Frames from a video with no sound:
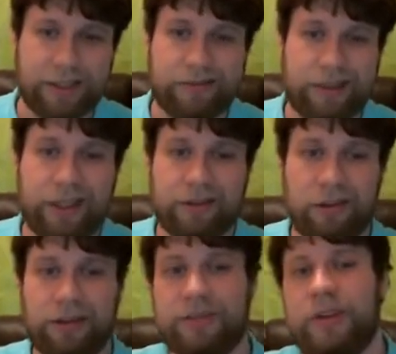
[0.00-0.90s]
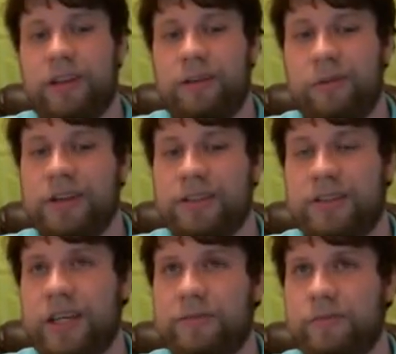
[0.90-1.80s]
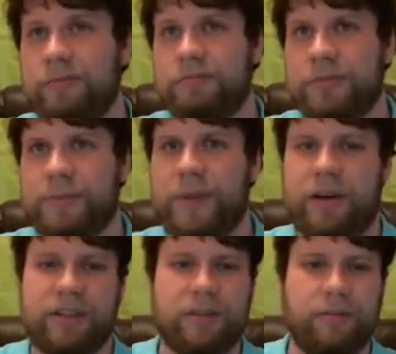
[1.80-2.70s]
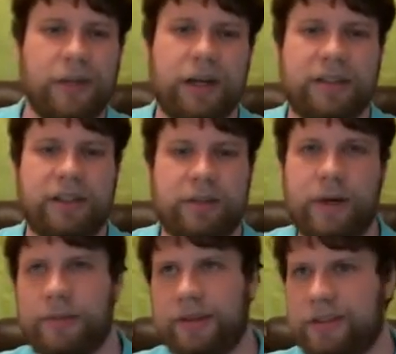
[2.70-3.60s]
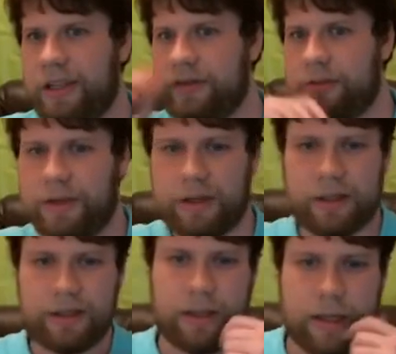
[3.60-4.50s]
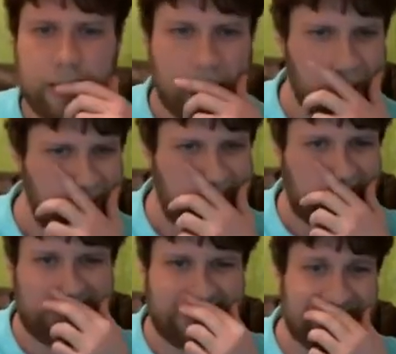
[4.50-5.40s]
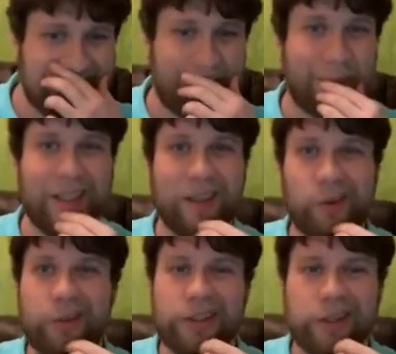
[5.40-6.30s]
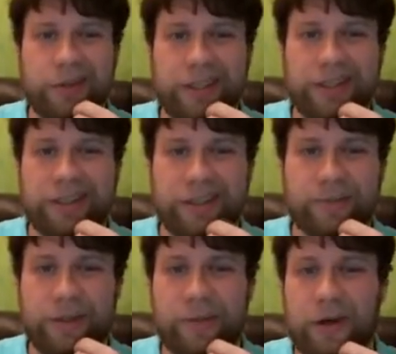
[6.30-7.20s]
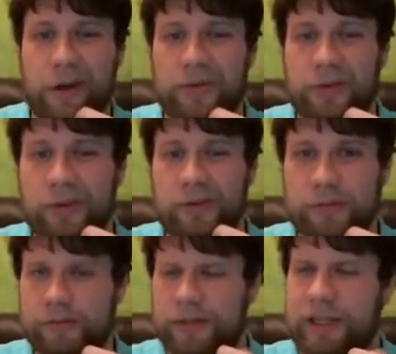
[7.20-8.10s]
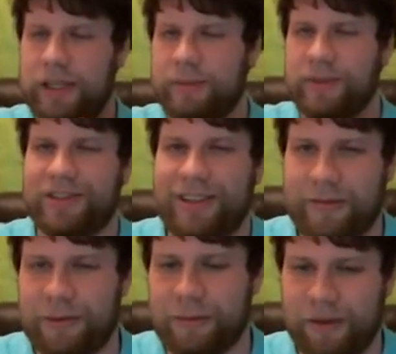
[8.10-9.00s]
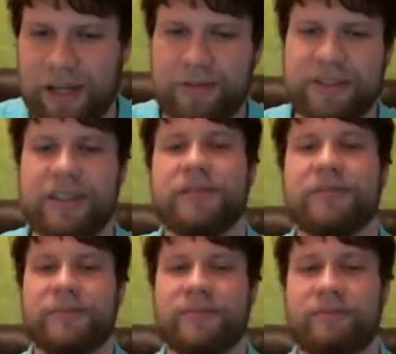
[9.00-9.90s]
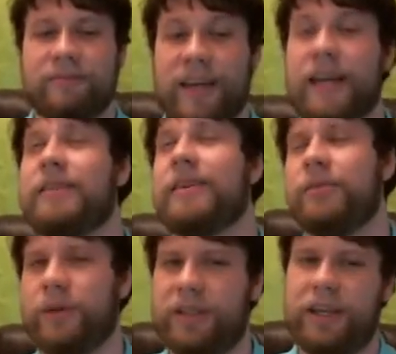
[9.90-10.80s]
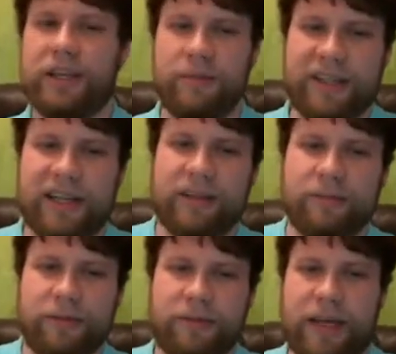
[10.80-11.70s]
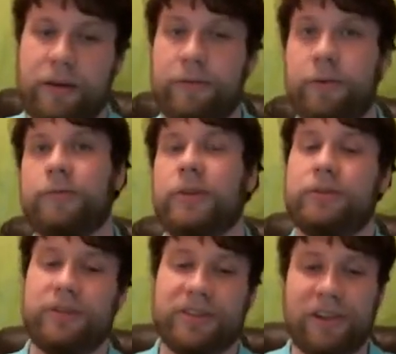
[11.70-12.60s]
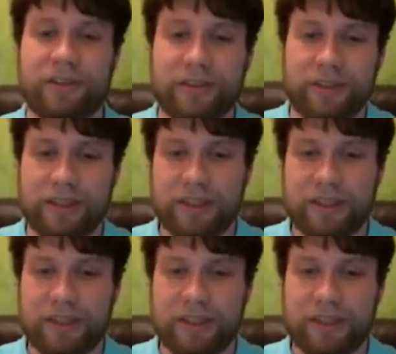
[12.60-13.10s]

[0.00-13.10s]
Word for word: but he ain't told us what it was aside from spouting some nonsense about being slaves and whatnot. Despite being a loony, though, he's, he's pretty powerful, but he ain't the most clever from what I've seen. I think we'll be taking him down without a full frontal assault.